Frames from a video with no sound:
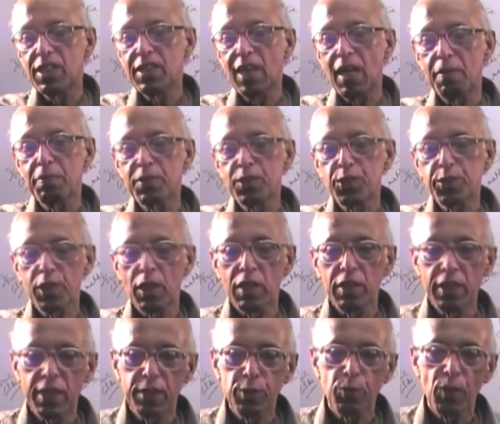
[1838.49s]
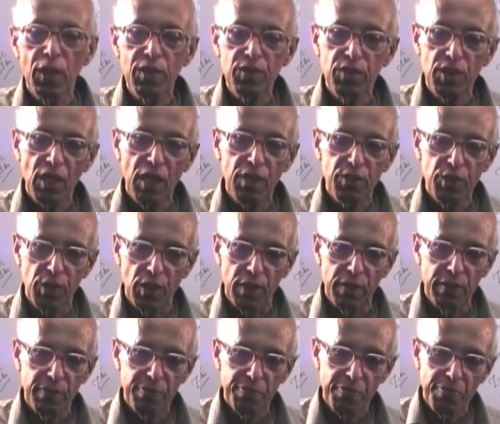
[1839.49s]
three-dimensional network
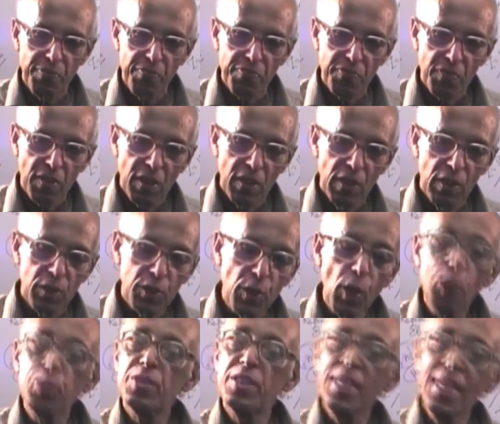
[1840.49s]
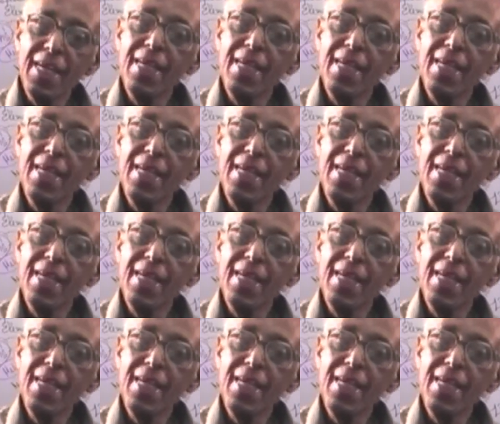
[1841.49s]
structure. So